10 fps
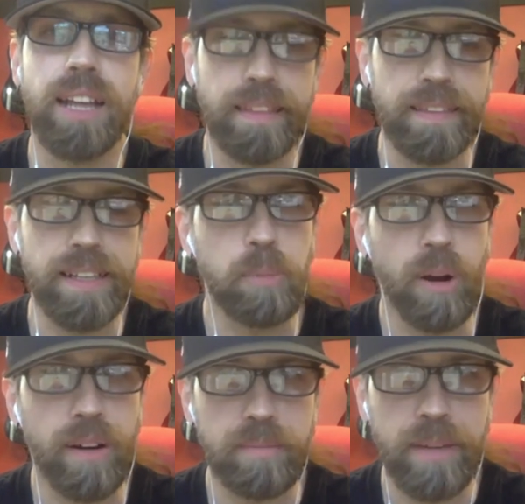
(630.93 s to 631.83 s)
I think that's
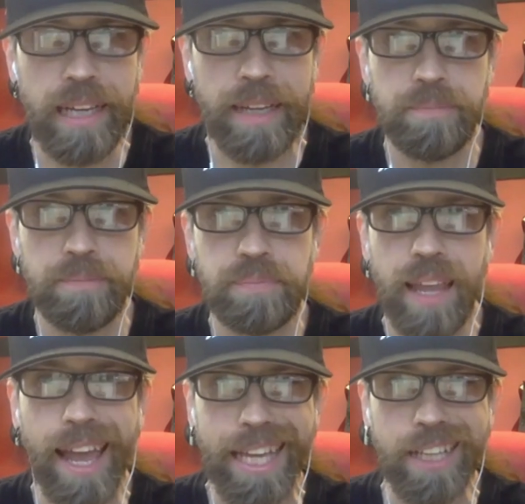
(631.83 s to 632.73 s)
part of my
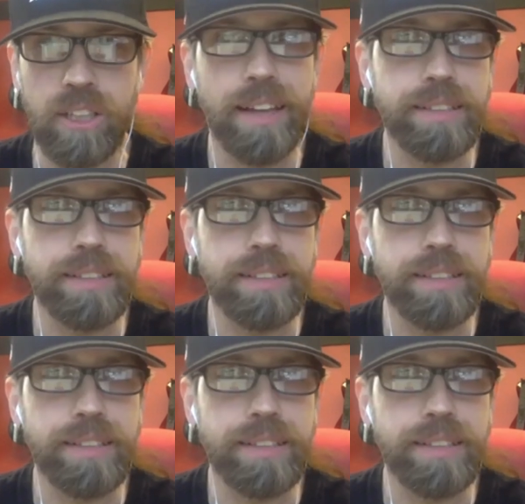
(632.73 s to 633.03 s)
angle